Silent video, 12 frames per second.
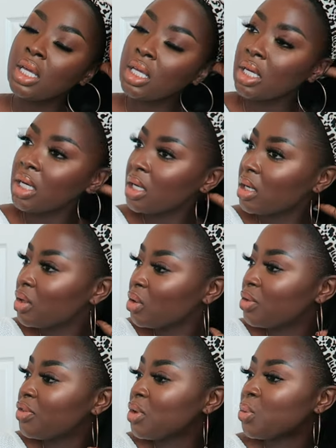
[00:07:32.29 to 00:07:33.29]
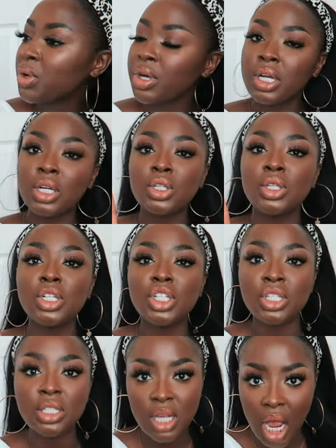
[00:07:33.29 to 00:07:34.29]
You know, if you're wearing
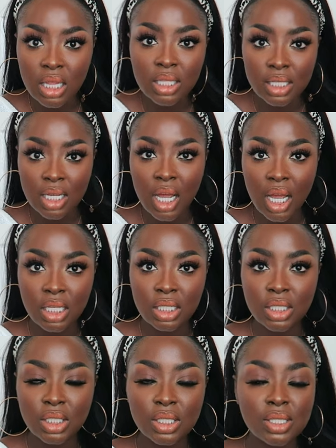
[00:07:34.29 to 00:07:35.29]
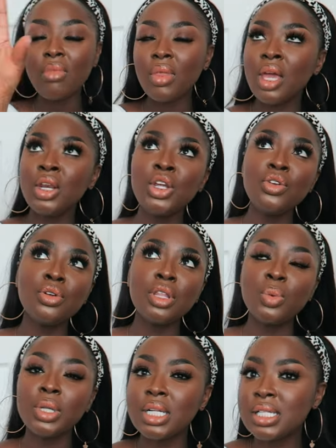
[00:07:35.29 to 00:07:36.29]
solid colors and you really
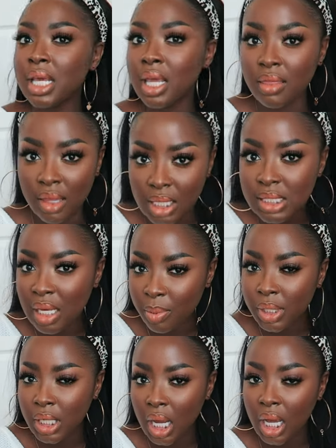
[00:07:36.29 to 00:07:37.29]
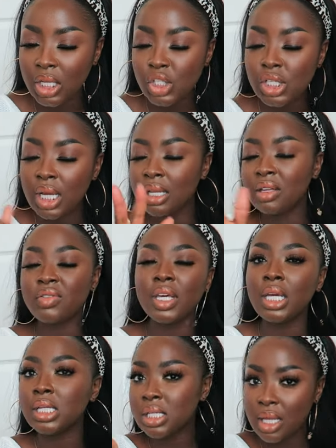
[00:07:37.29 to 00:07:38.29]
want to take things up a notch,
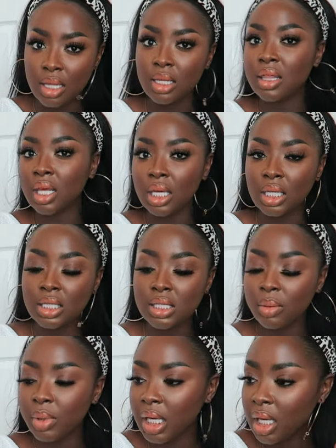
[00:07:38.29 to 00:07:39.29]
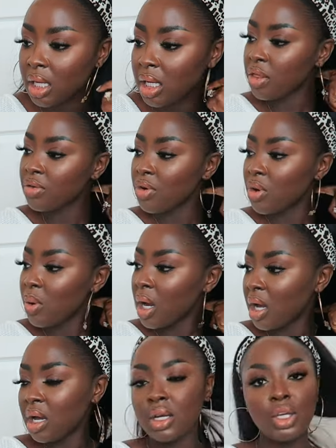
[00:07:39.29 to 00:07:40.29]
elevate the things a bit, throw
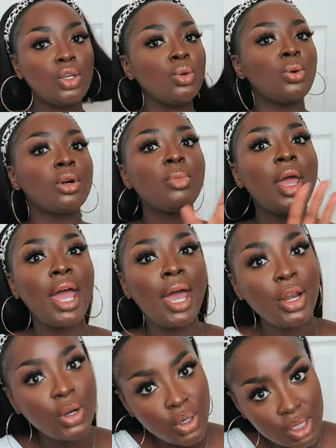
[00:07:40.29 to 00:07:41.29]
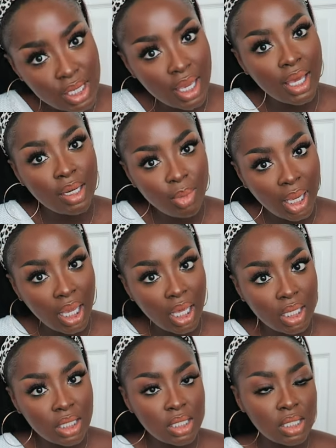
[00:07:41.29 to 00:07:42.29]
on your patterned
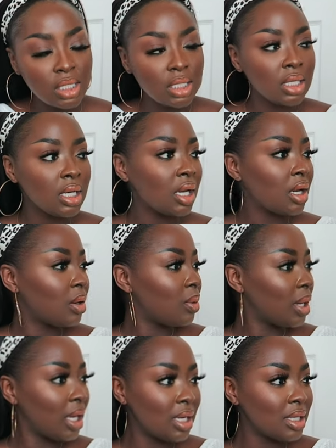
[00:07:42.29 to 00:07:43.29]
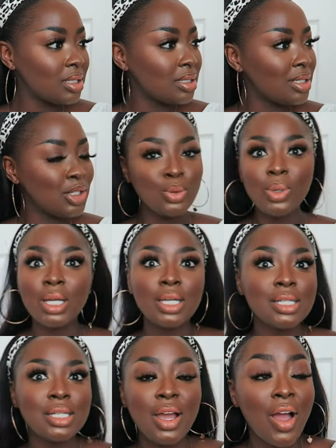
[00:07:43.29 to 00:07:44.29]
headband, you know, and you are
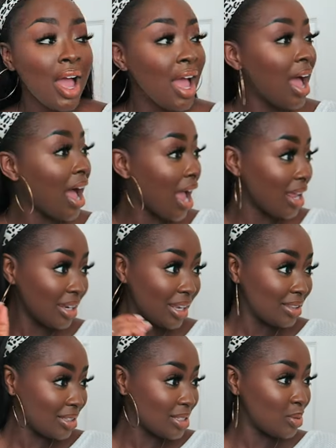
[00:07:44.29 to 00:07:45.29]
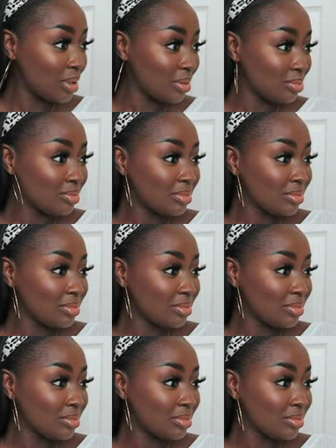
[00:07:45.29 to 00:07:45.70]
good to go. I like this one.